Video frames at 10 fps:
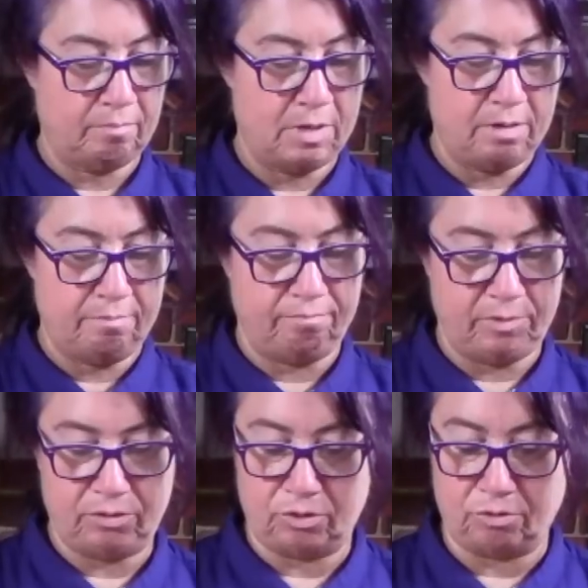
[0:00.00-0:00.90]
Yeah,
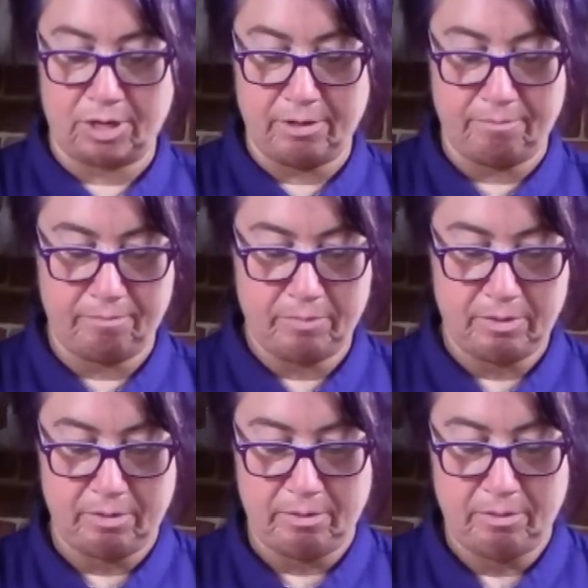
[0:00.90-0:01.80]
these are great.
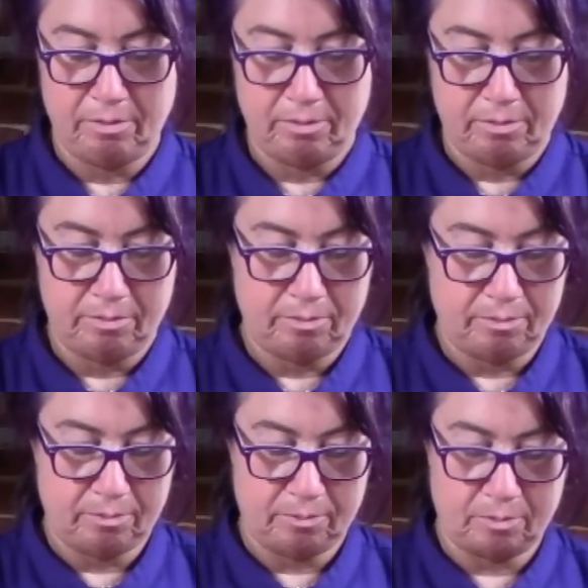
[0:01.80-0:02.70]

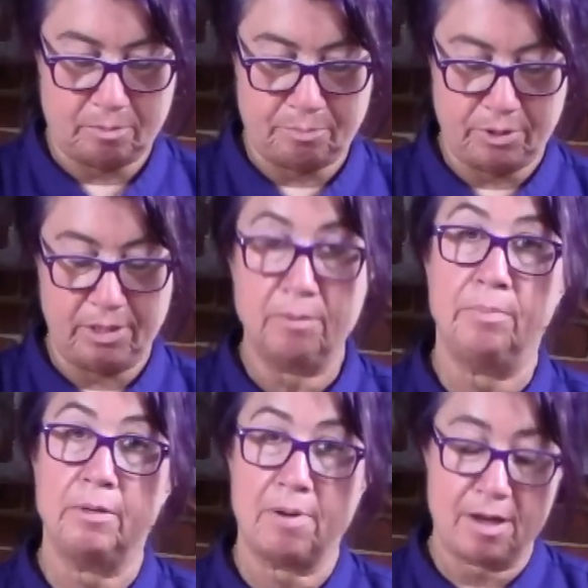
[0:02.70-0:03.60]
So I'll put it in a
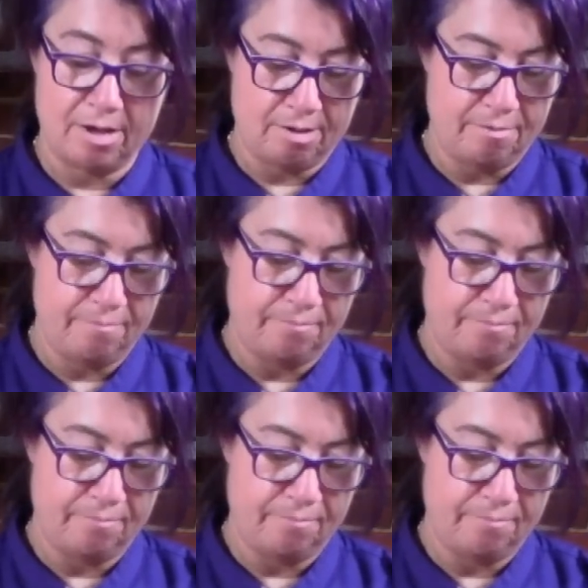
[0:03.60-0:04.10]
big pile.